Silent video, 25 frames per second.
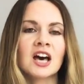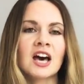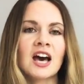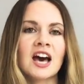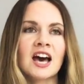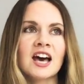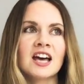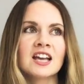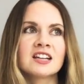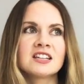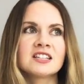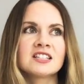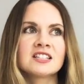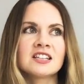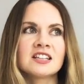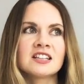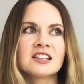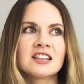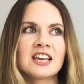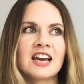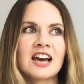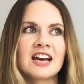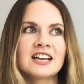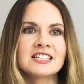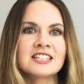and
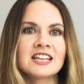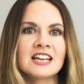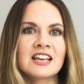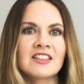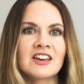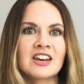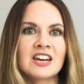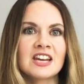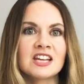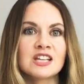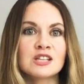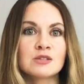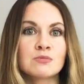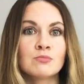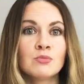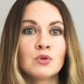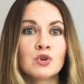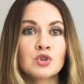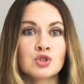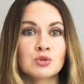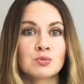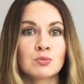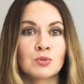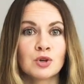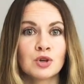the idea that it is
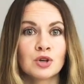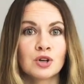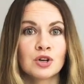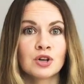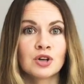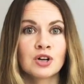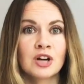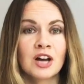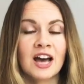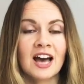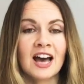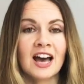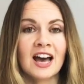much more,